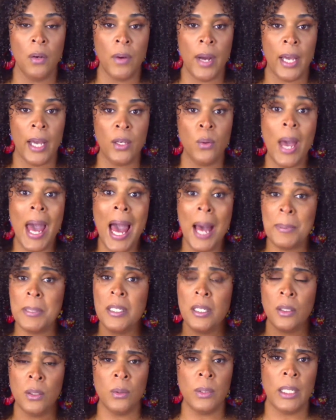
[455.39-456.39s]
Right? You
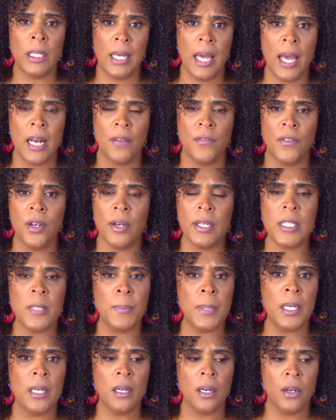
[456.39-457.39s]
absolutely can. If you're a
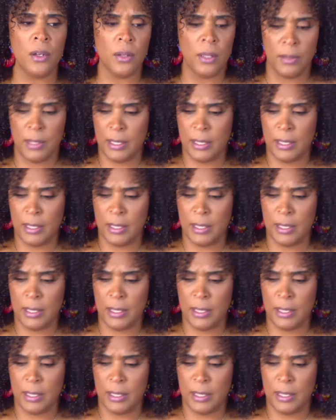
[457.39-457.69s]
speaker,